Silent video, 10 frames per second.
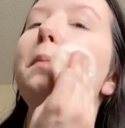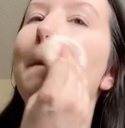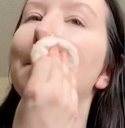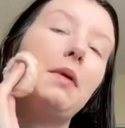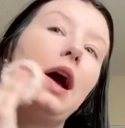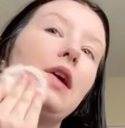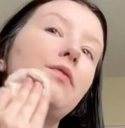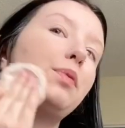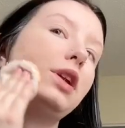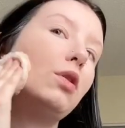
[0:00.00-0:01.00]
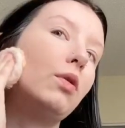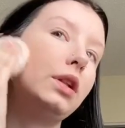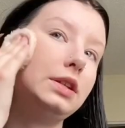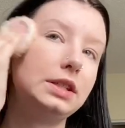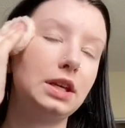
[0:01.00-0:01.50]
I have pretty
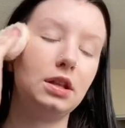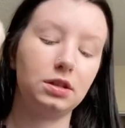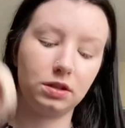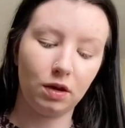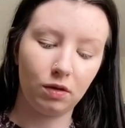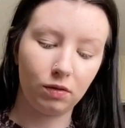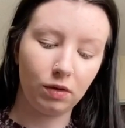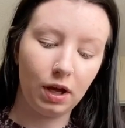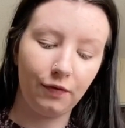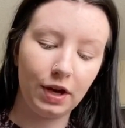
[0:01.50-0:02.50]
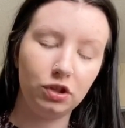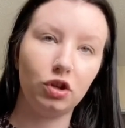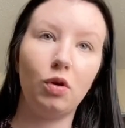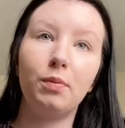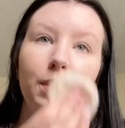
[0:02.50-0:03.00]
oily skin, so if I
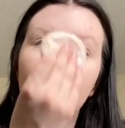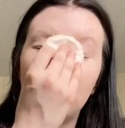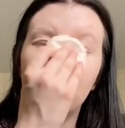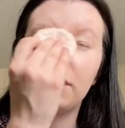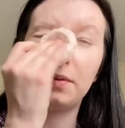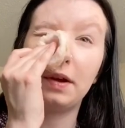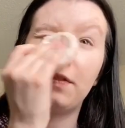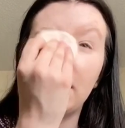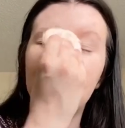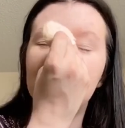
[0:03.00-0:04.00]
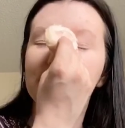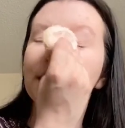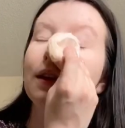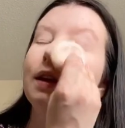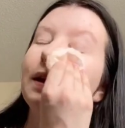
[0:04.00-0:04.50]
don't put it all over my face
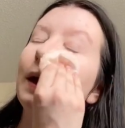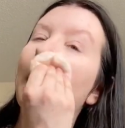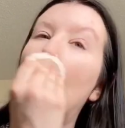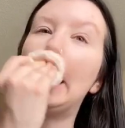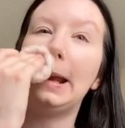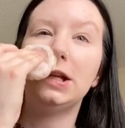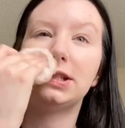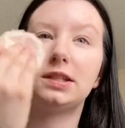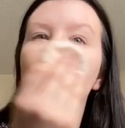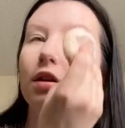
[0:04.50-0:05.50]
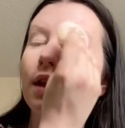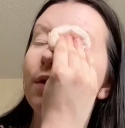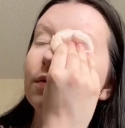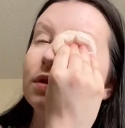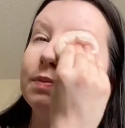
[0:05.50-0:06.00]
and I just single
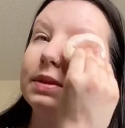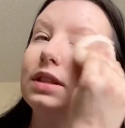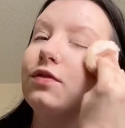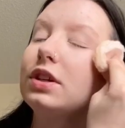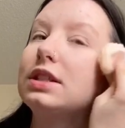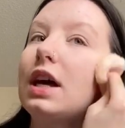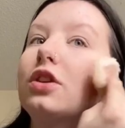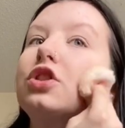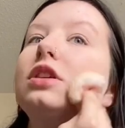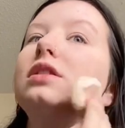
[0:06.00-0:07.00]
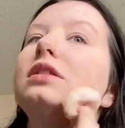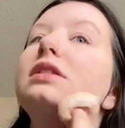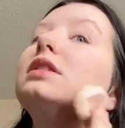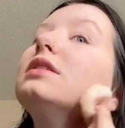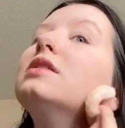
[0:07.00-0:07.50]
out specific
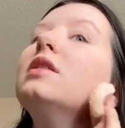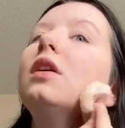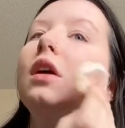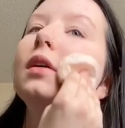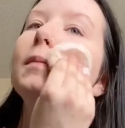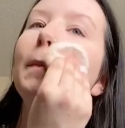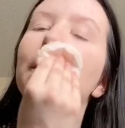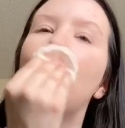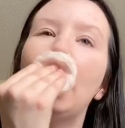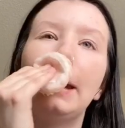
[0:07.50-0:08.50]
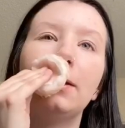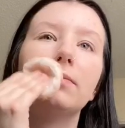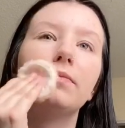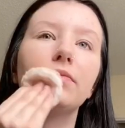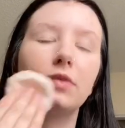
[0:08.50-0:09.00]
sections, then
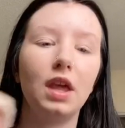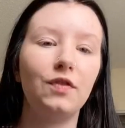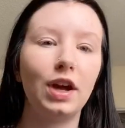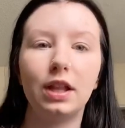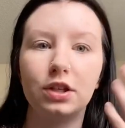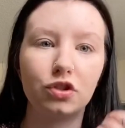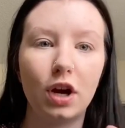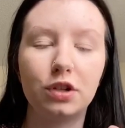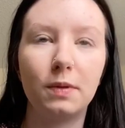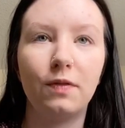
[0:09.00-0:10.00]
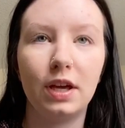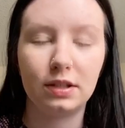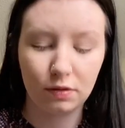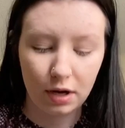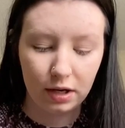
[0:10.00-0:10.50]
if I like scratch my
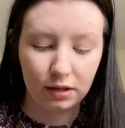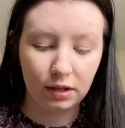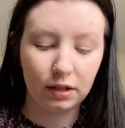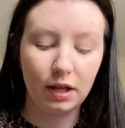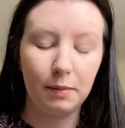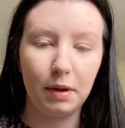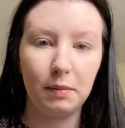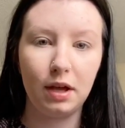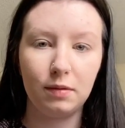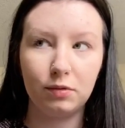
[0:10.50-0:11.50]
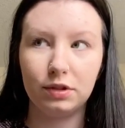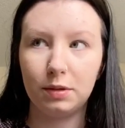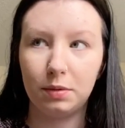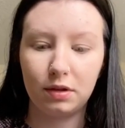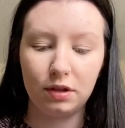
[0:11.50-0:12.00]
face or anything like that, my makeup will
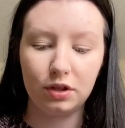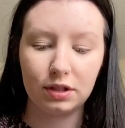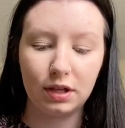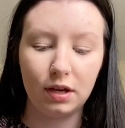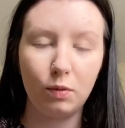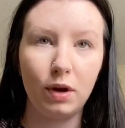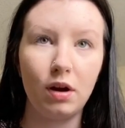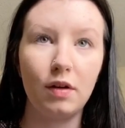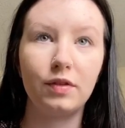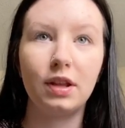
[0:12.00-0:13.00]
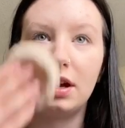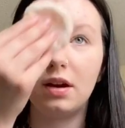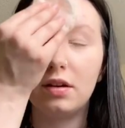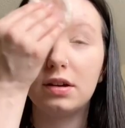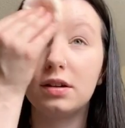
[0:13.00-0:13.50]
typically just kind of wear off in that
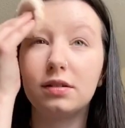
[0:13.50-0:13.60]
area.